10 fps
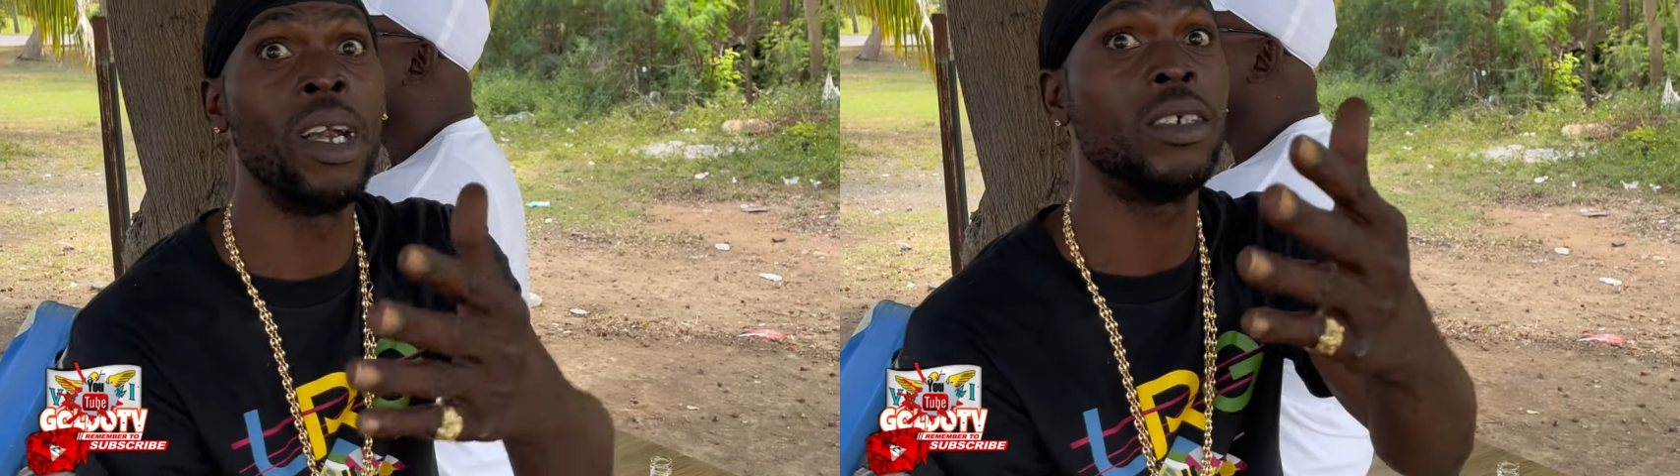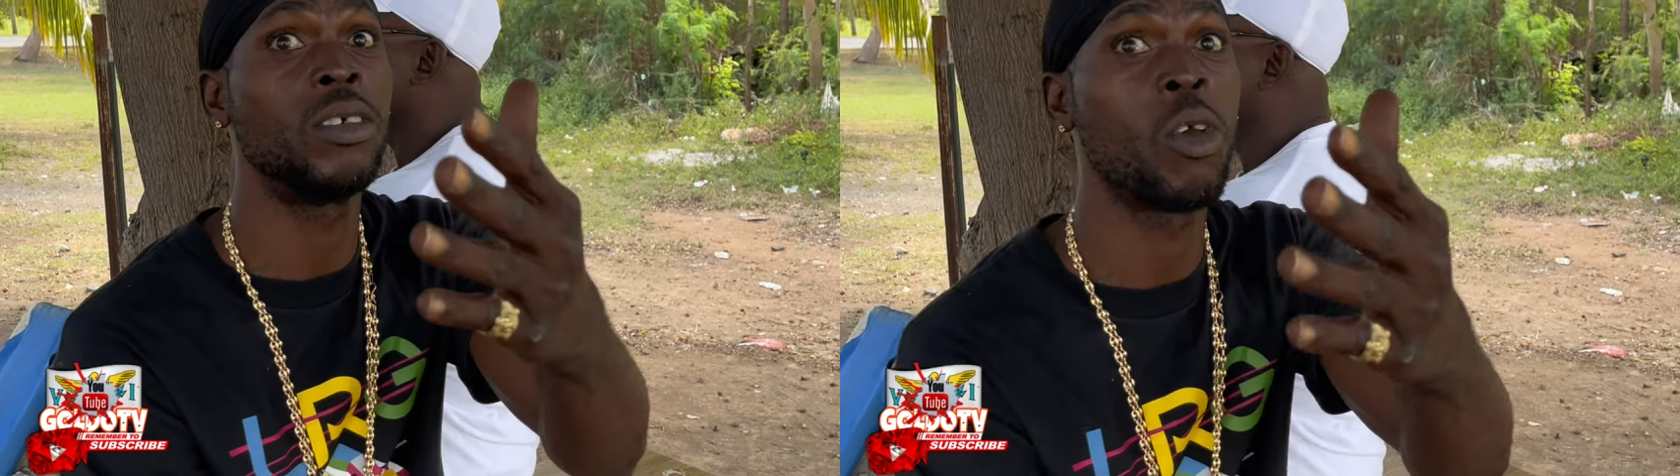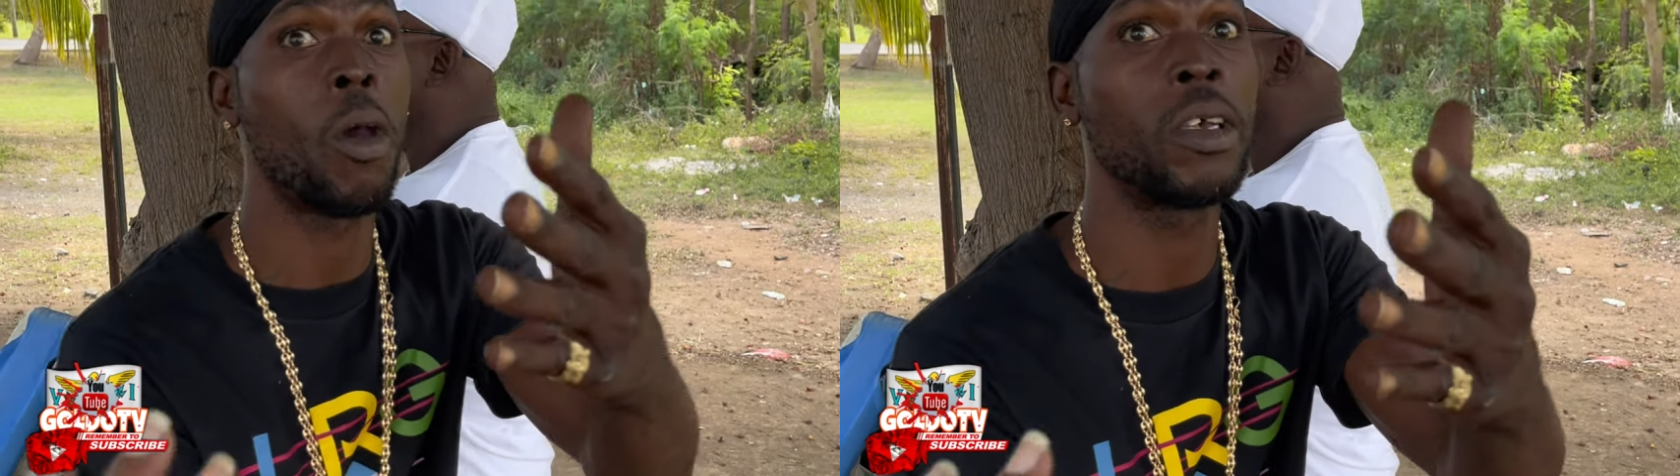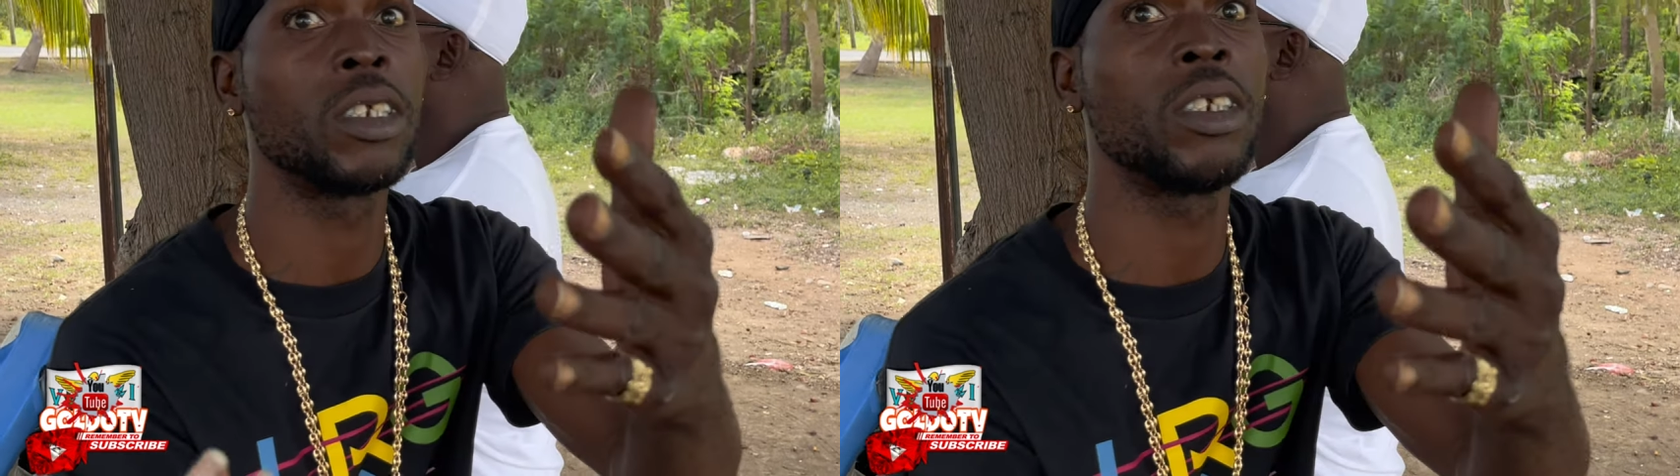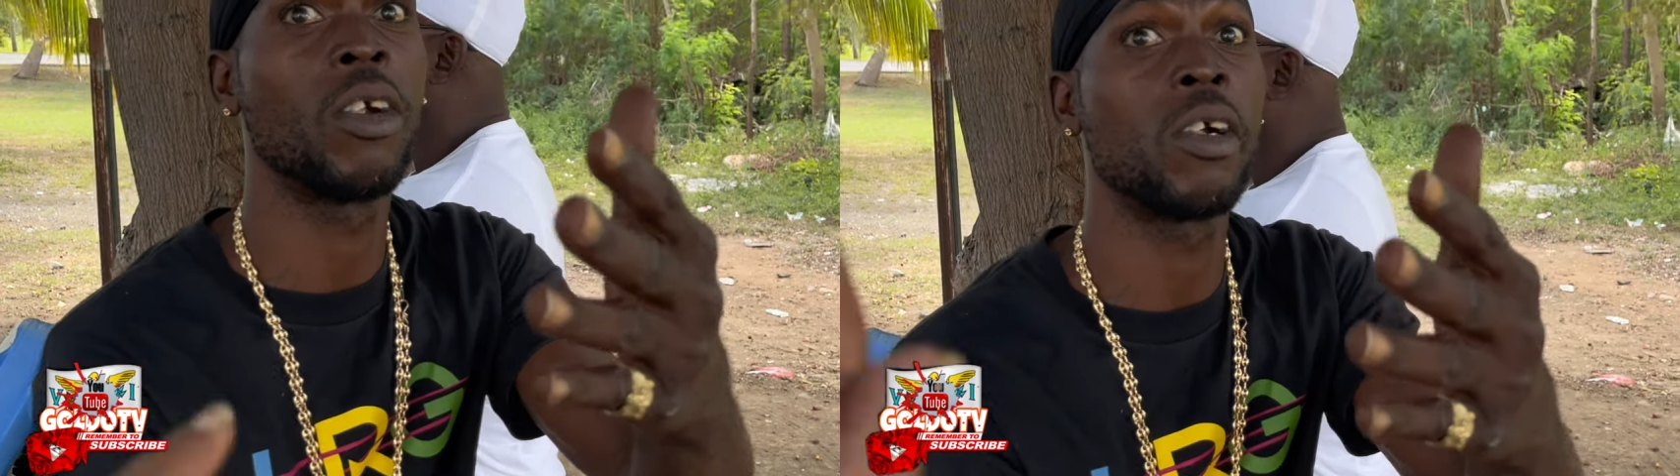Wait.
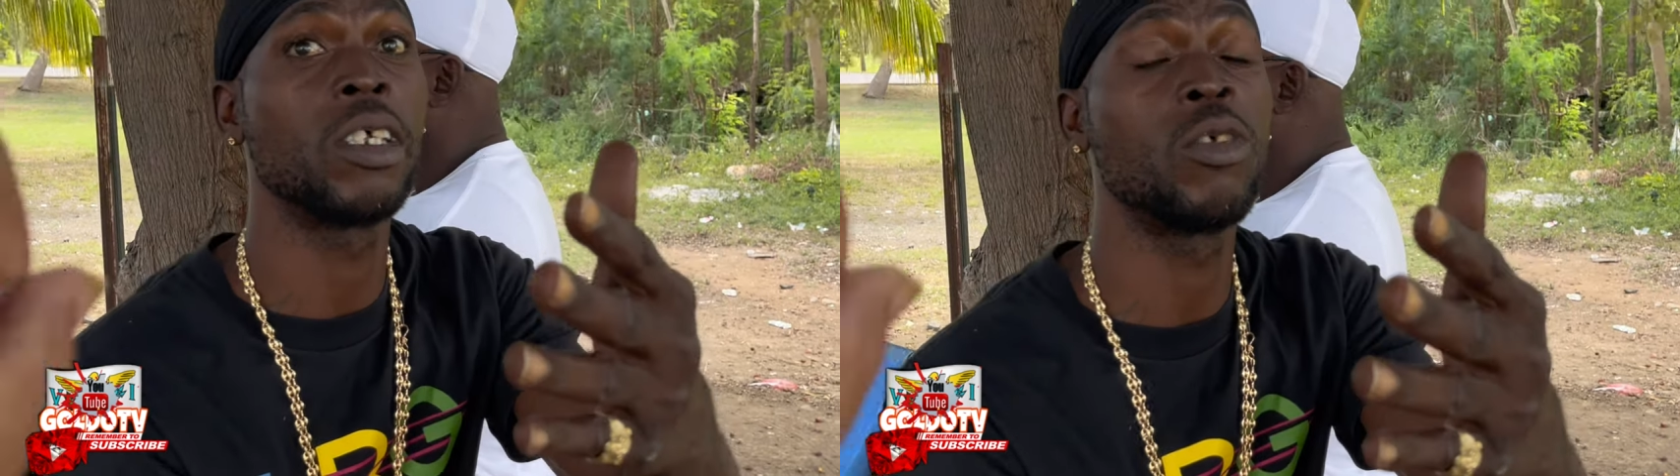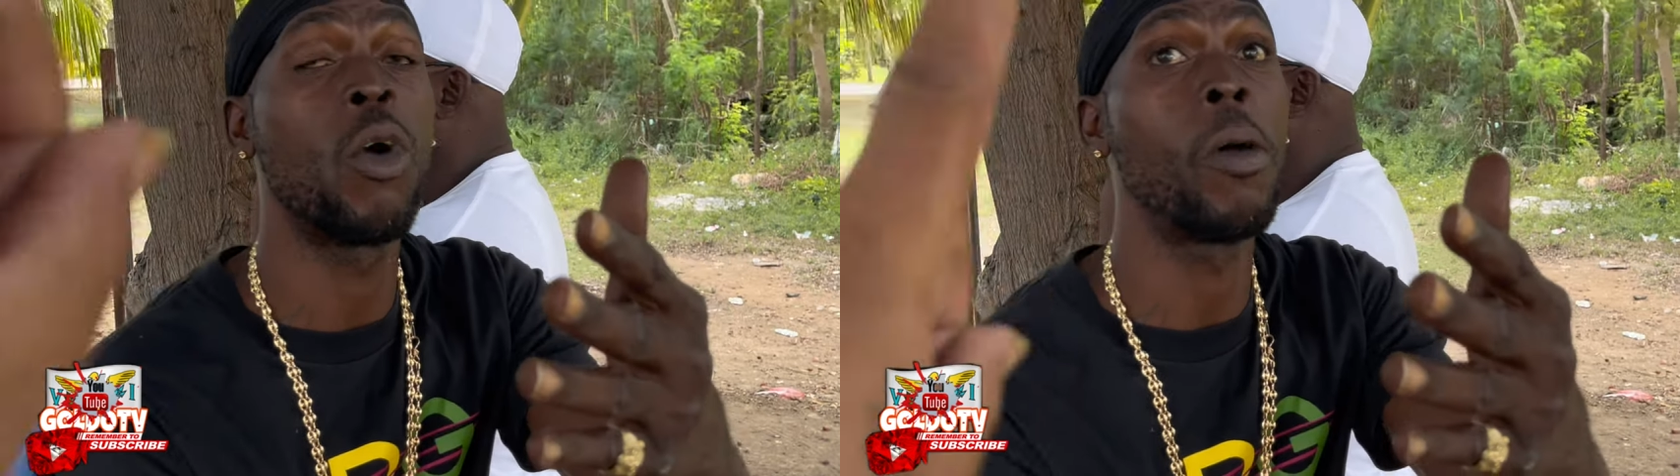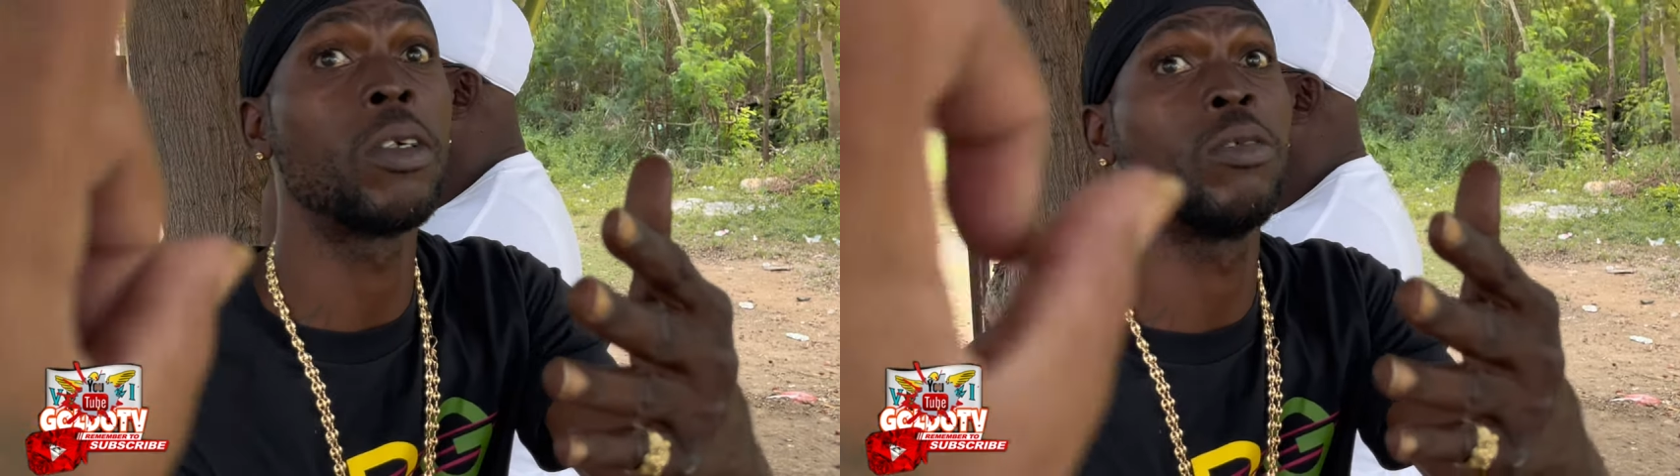When I used to